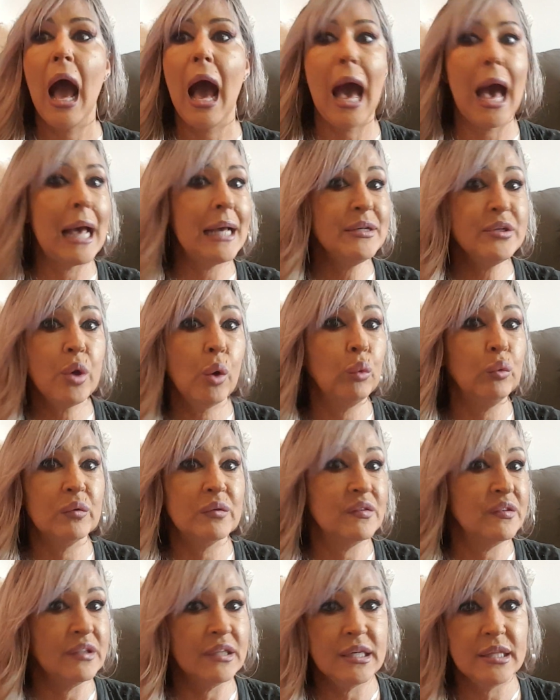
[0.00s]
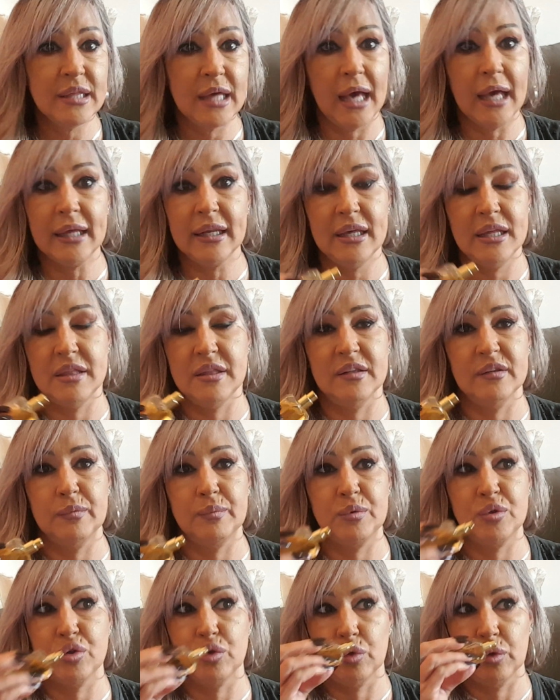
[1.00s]
I don't see that in this
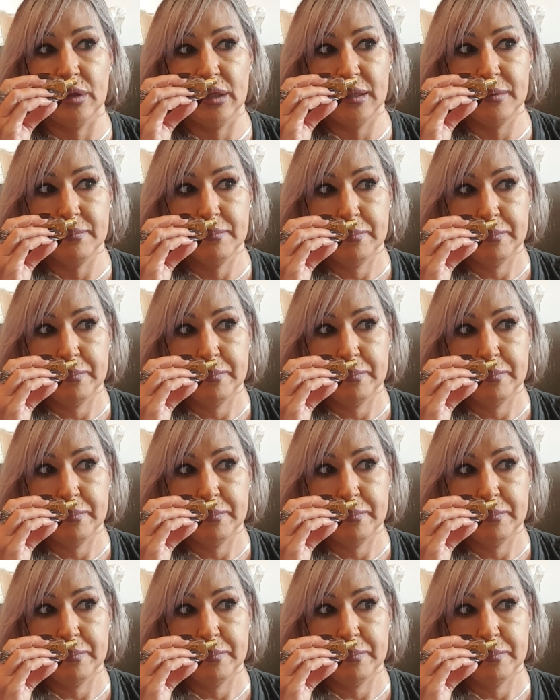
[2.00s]
patchouli.